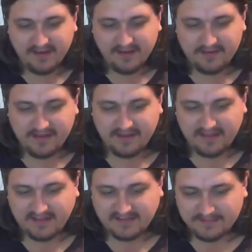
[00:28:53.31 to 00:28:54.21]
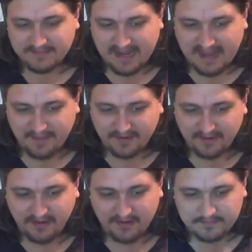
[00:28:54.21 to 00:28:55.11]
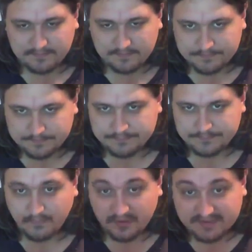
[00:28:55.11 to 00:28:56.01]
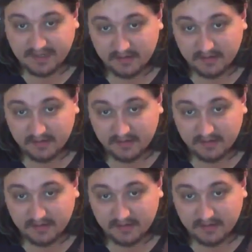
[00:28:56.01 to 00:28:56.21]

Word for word: that that seems to happen and dave rubin Mm, what's that?